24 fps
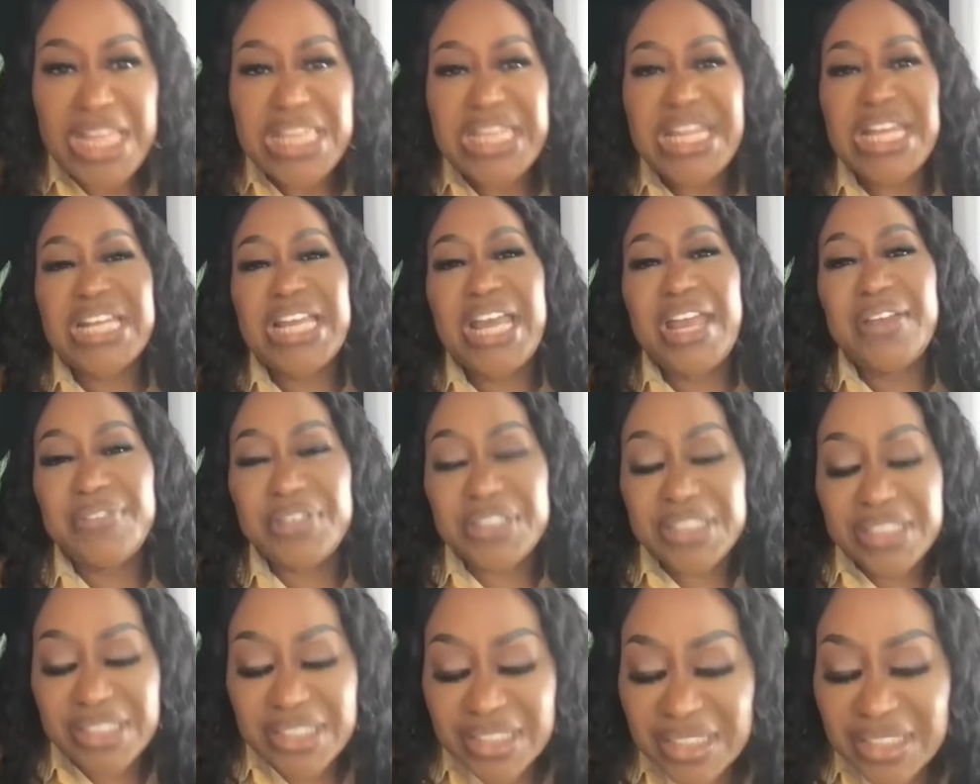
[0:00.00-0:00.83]
They gave
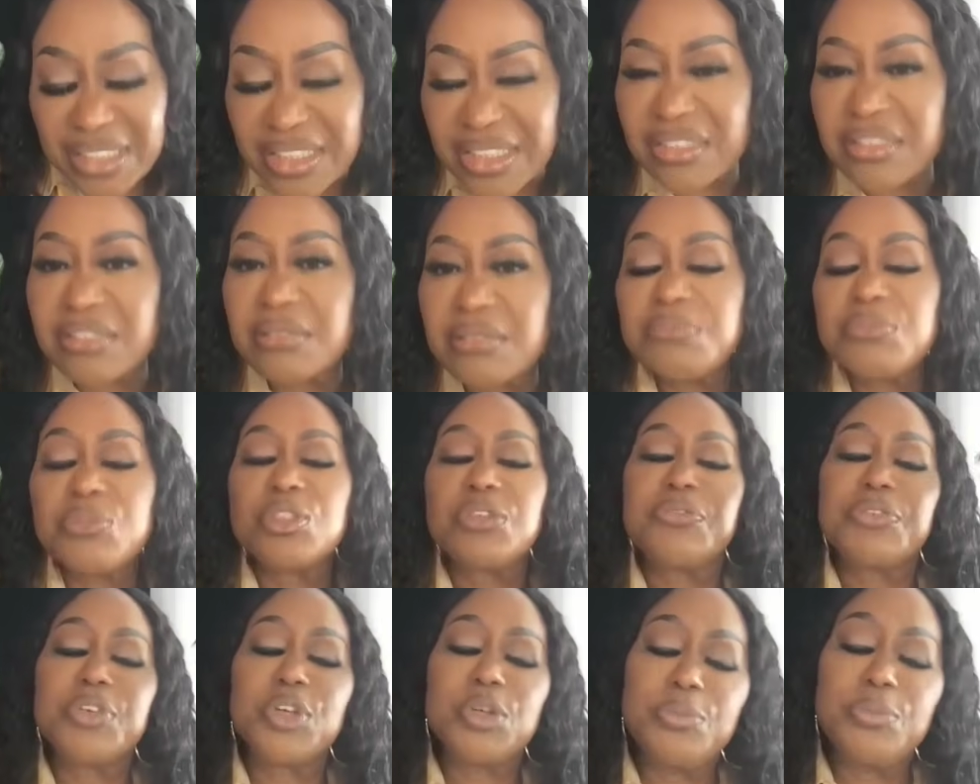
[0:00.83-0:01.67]
us systems
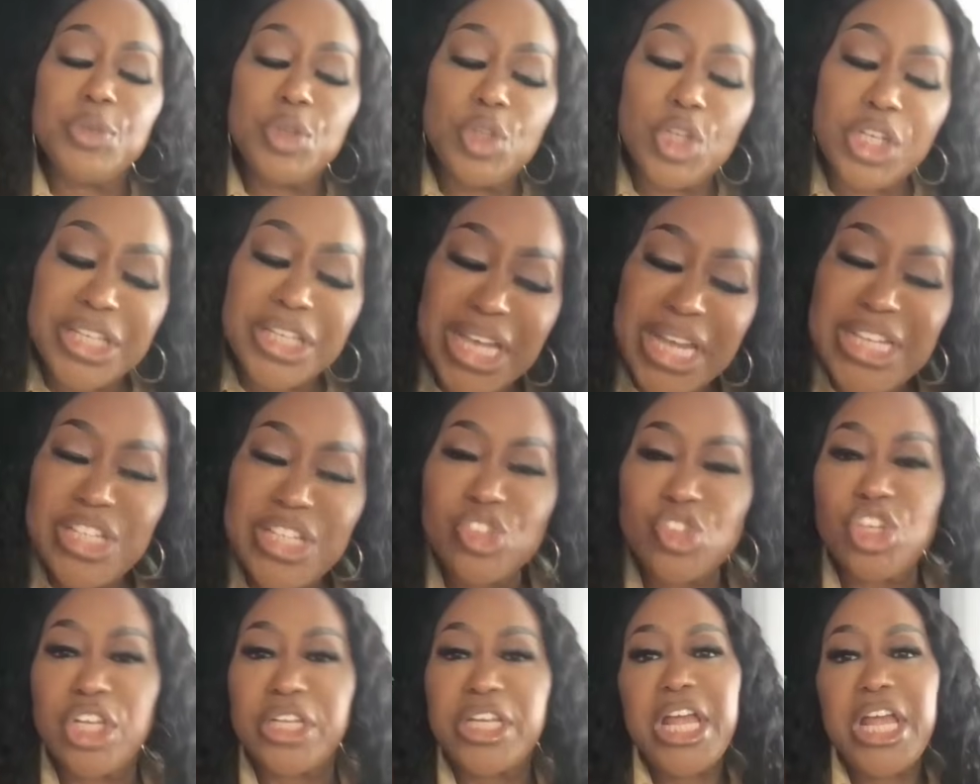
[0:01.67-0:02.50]
of
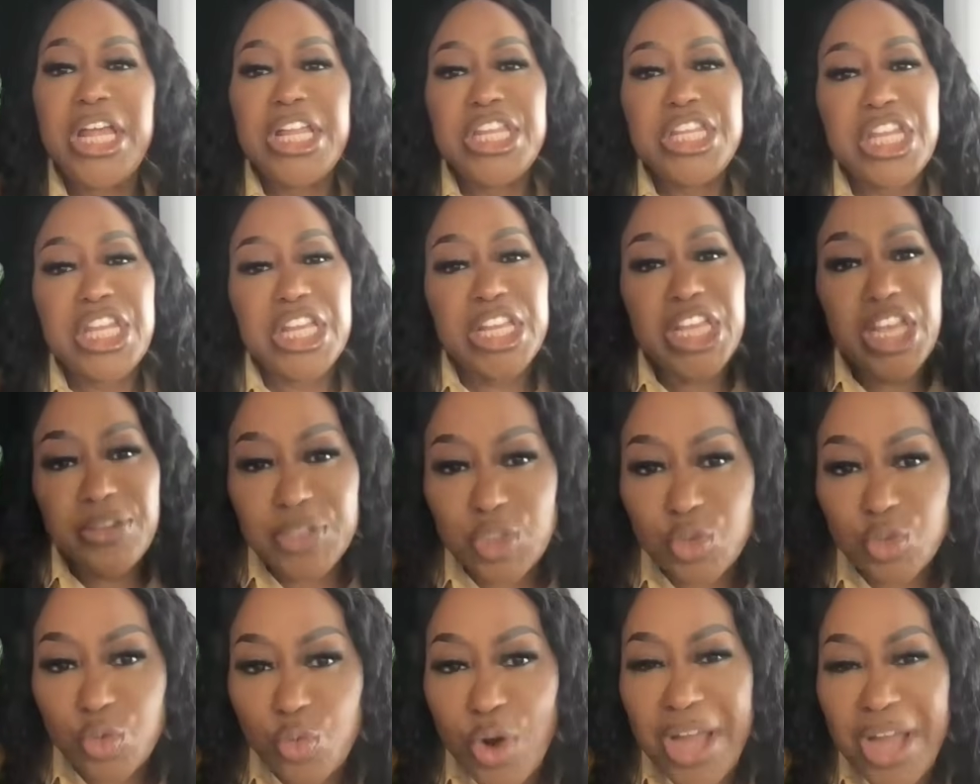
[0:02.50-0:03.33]
communication. They gave
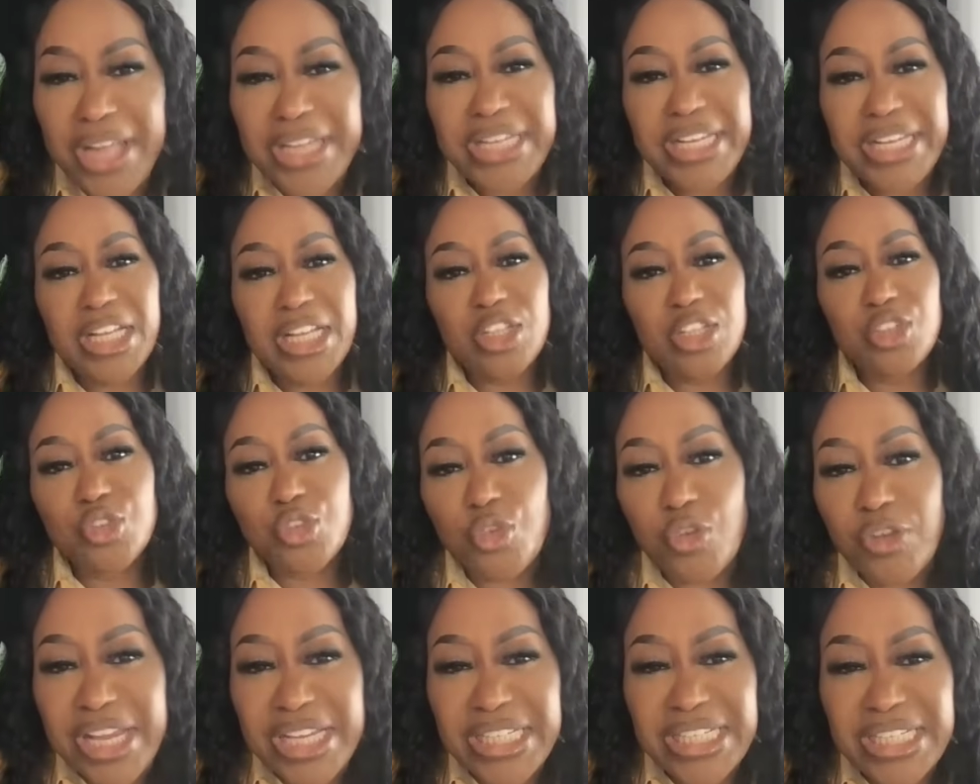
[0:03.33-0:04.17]
us writing and
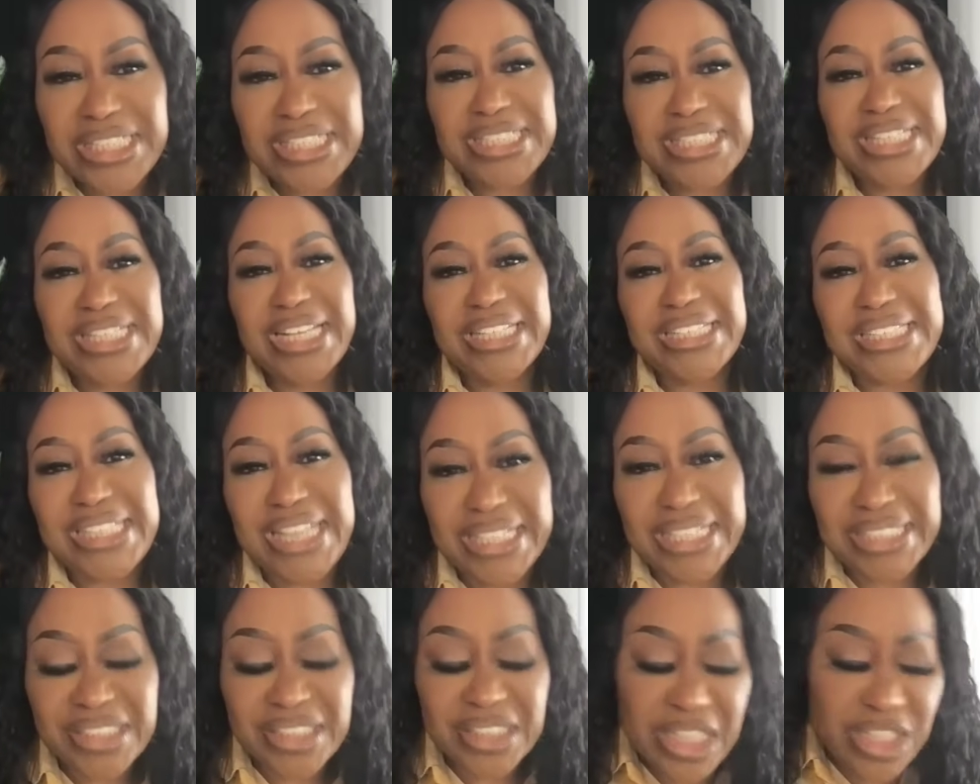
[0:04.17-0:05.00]
trade and
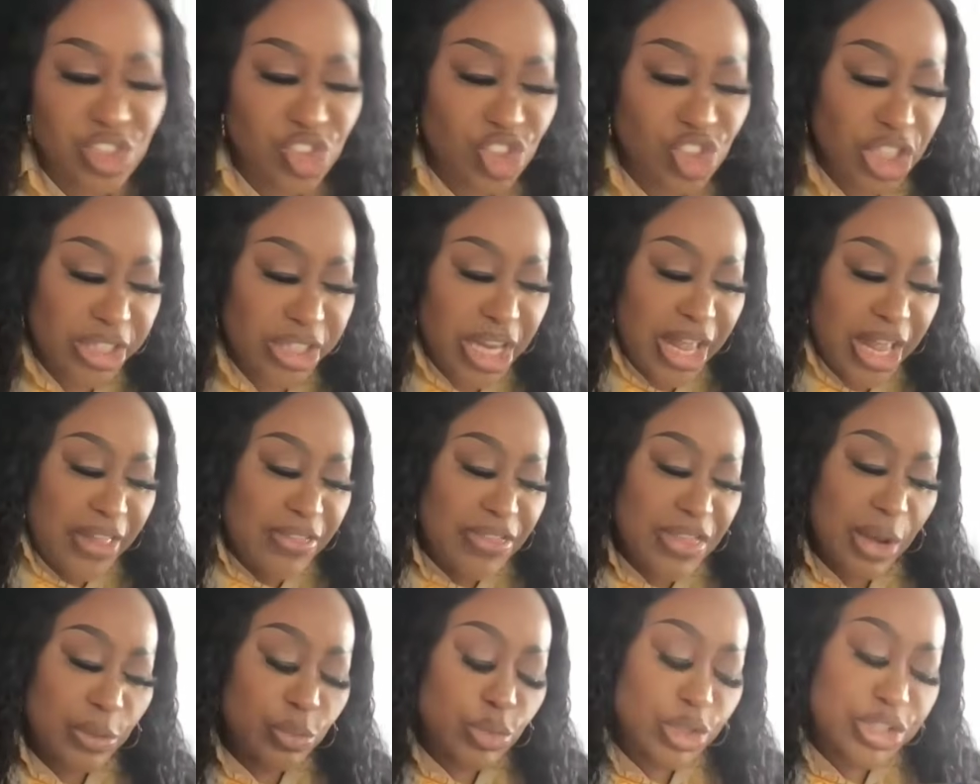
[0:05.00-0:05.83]
taxation
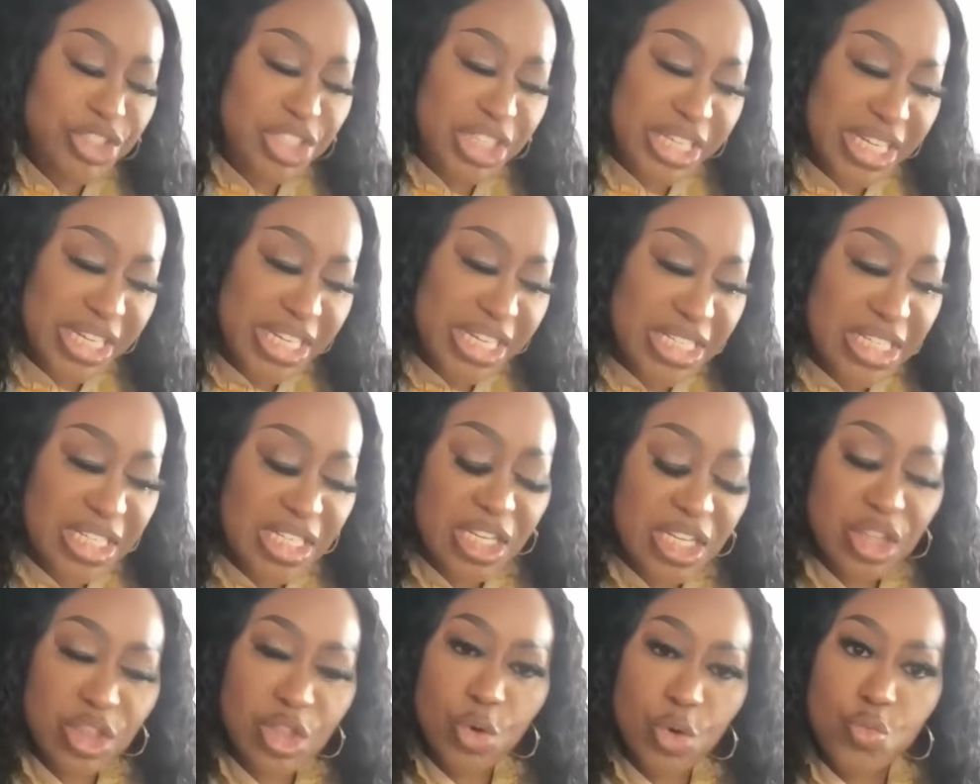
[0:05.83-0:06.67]
that was
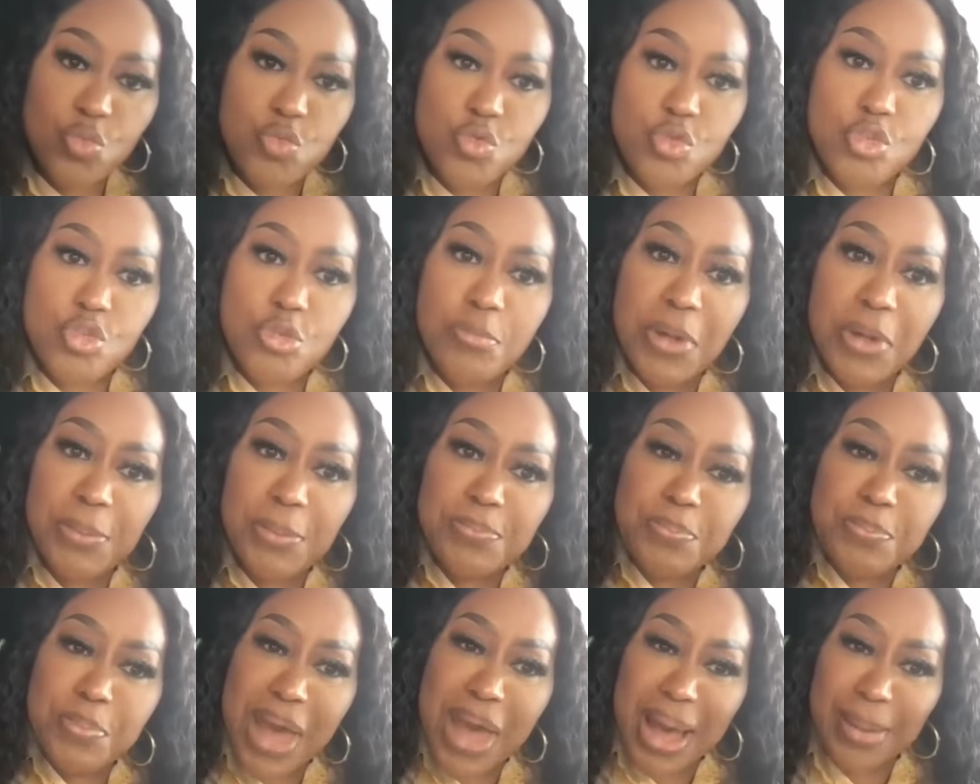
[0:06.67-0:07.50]
hidden in the womb
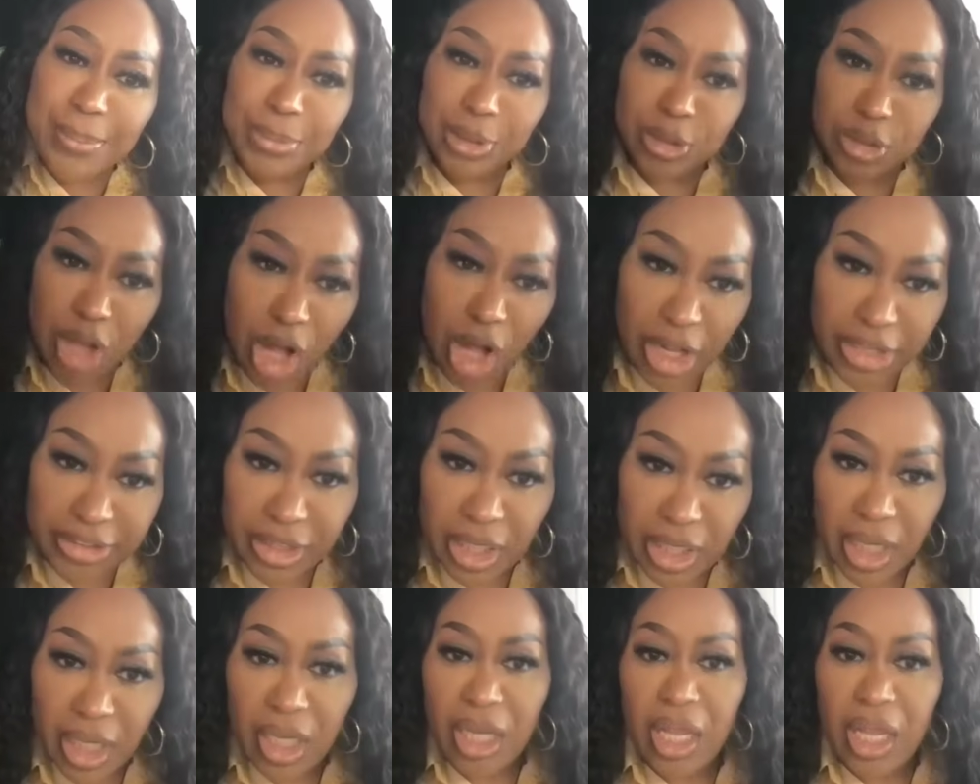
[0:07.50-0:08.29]
of Babylon.